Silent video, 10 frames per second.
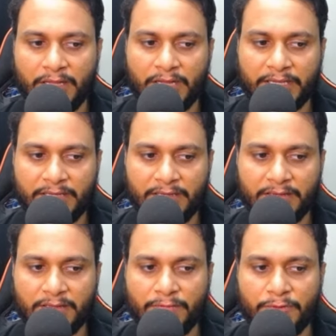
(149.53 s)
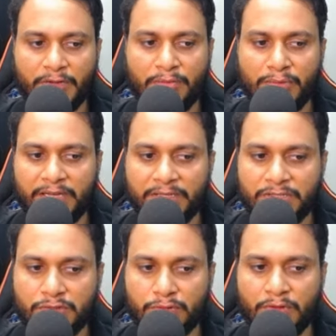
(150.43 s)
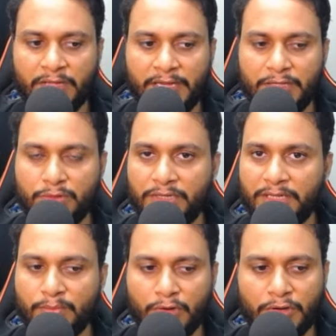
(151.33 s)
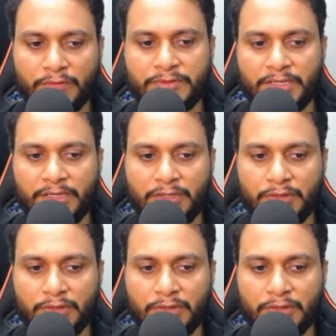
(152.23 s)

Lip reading: Again, if you have minus 2 and you take mod of 3,